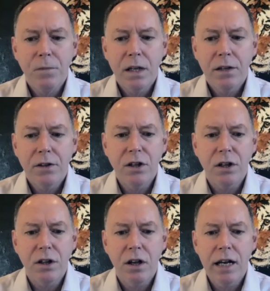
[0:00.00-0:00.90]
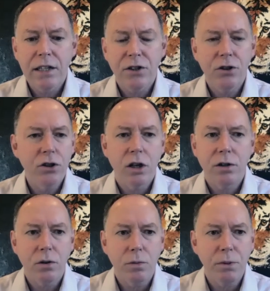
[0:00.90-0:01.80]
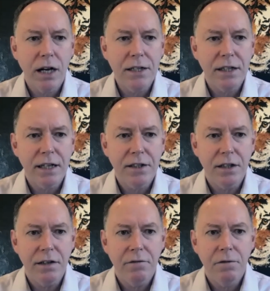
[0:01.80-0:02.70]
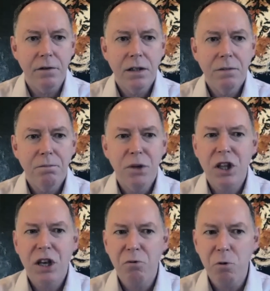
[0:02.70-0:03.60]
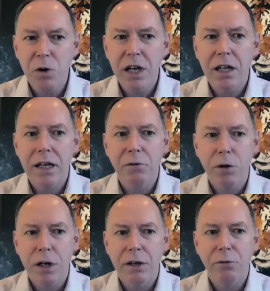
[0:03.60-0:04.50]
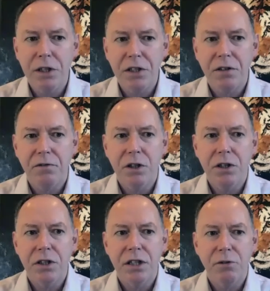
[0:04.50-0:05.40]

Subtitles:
that the client's not at all price sensitive, but they're really, really risk averse.